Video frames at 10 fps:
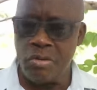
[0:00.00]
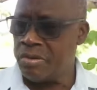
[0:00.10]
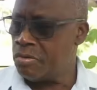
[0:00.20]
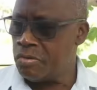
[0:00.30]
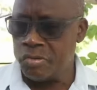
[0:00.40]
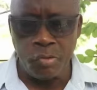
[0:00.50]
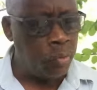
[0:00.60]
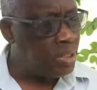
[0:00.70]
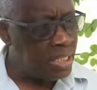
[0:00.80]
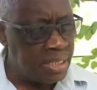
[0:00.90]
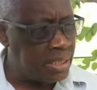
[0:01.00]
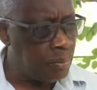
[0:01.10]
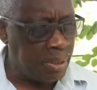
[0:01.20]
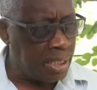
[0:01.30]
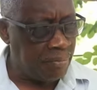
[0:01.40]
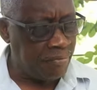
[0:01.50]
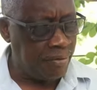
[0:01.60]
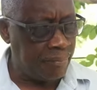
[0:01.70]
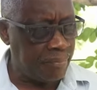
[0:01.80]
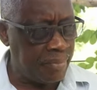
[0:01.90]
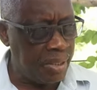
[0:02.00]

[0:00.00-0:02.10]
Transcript: you don't easily recover from.